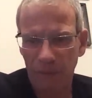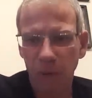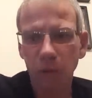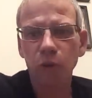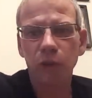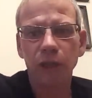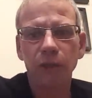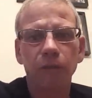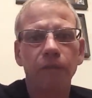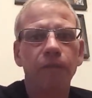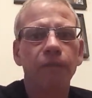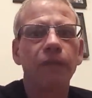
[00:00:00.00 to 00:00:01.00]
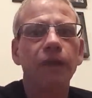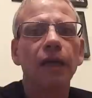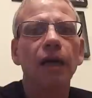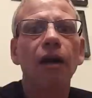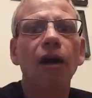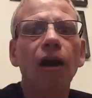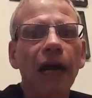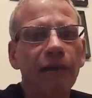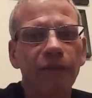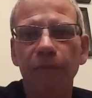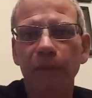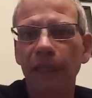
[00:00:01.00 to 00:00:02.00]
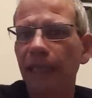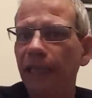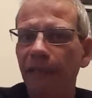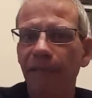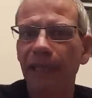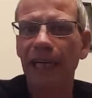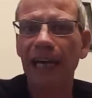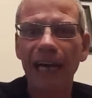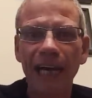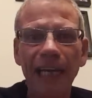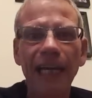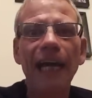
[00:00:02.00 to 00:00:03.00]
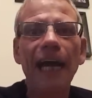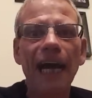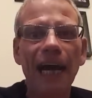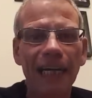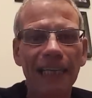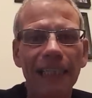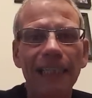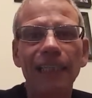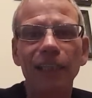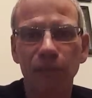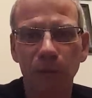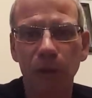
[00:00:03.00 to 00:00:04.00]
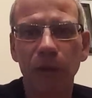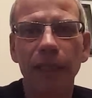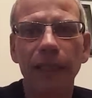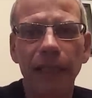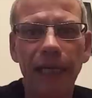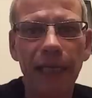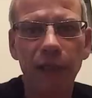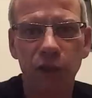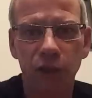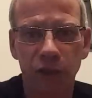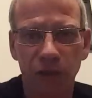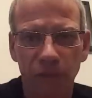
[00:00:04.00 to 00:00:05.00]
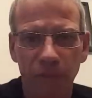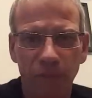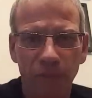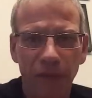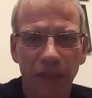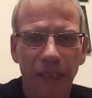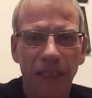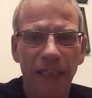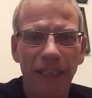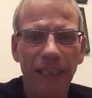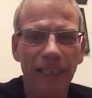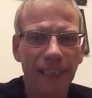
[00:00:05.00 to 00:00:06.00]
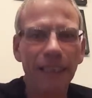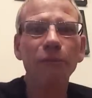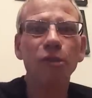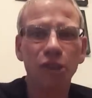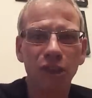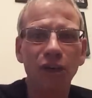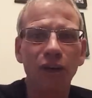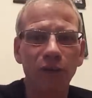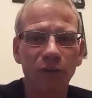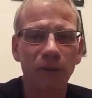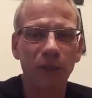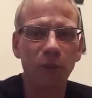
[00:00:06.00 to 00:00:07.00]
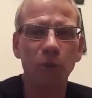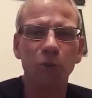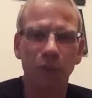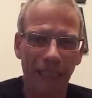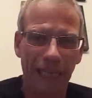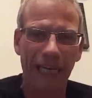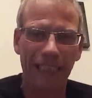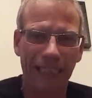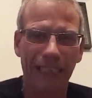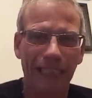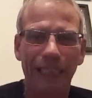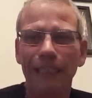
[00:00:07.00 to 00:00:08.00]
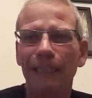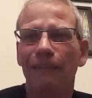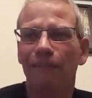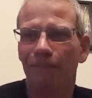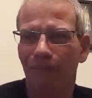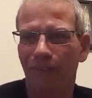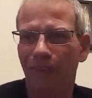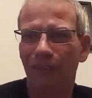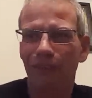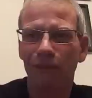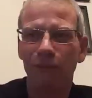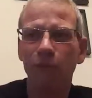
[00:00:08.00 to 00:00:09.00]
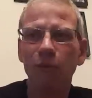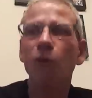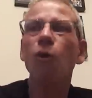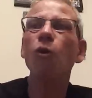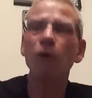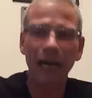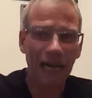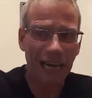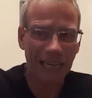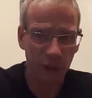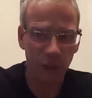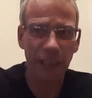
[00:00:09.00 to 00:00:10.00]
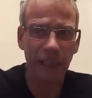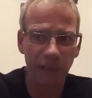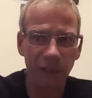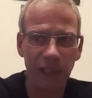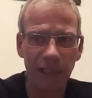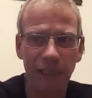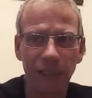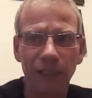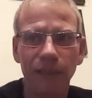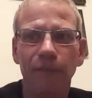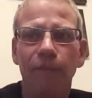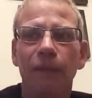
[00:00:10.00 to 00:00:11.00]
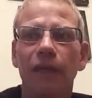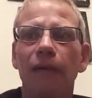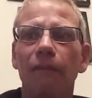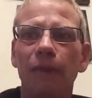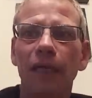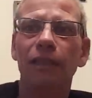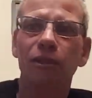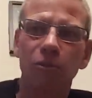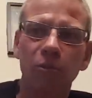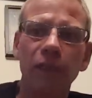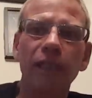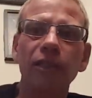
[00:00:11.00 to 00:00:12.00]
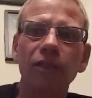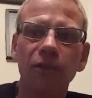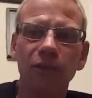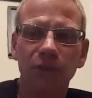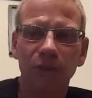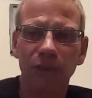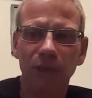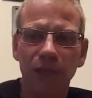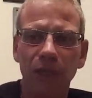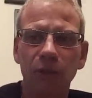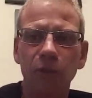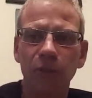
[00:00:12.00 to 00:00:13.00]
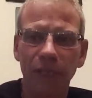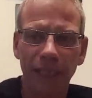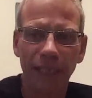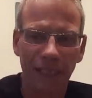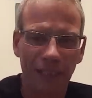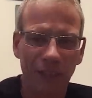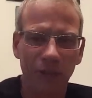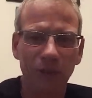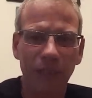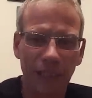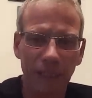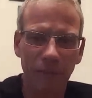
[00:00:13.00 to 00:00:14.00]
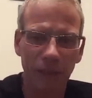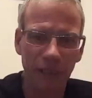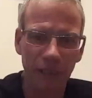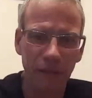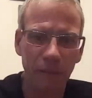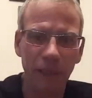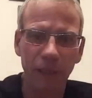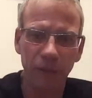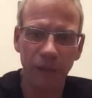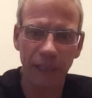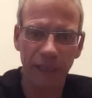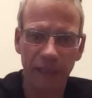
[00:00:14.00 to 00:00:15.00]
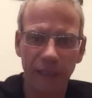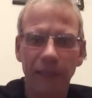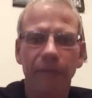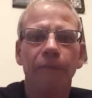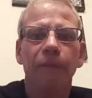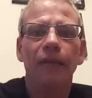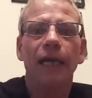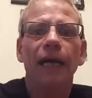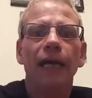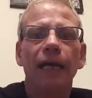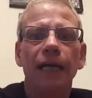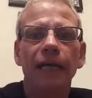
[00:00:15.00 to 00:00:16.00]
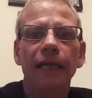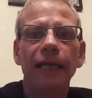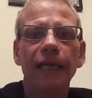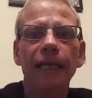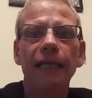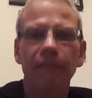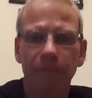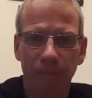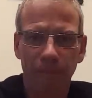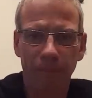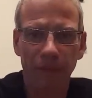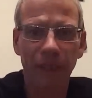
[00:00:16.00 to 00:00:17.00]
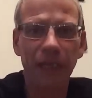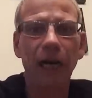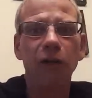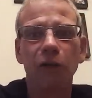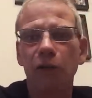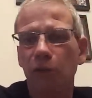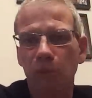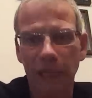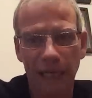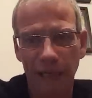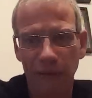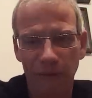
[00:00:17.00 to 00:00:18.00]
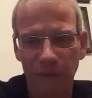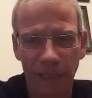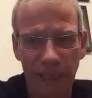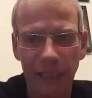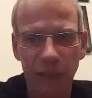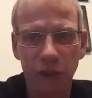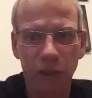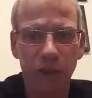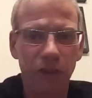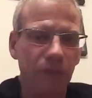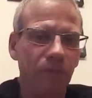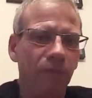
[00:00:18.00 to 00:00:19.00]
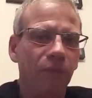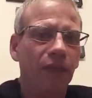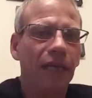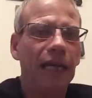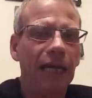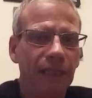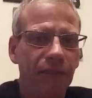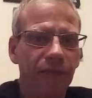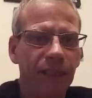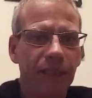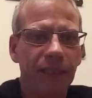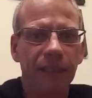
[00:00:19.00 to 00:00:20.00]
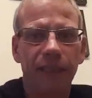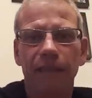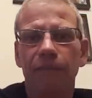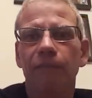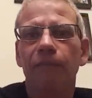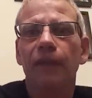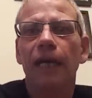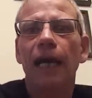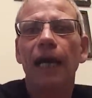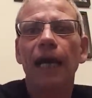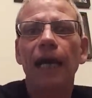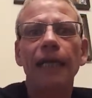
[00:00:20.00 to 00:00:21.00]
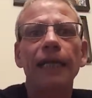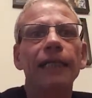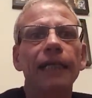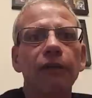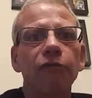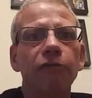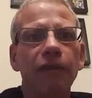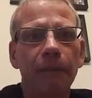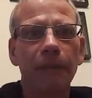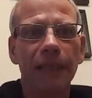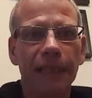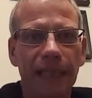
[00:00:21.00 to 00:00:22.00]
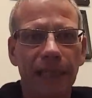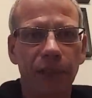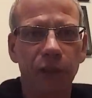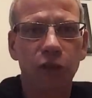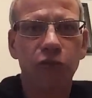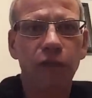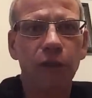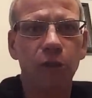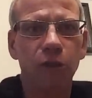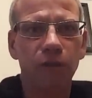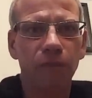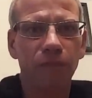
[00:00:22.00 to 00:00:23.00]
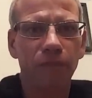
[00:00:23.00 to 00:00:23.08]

also, I haven't been given any anti smoking lectures. It seems starved with all the anti, or actually enlightened, but when you go to chemotherapy units, they know you're aware of the dangers and the risks, and they don't ram it down your throat.